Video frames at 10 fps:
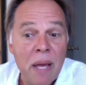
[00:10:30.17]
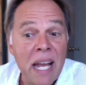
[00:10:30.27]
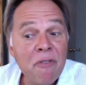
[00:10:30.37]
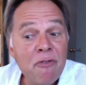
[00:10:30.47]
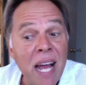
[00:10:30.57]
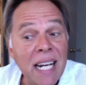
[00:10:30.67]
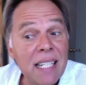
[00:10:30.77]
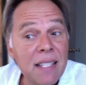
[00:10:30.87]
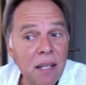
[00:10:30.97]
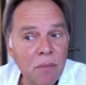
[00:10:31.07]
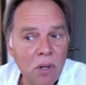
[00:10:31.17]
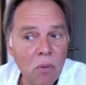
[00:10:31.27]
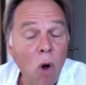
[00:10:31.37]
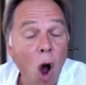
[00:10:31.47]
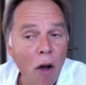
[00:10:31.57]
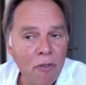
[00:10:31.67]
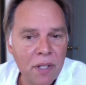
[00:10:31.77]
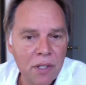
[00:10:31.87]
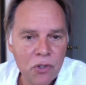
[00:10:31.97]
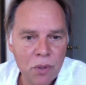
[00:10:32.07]
And in fact, often
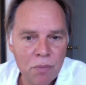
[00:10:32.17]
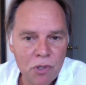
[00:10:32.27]
in scripts,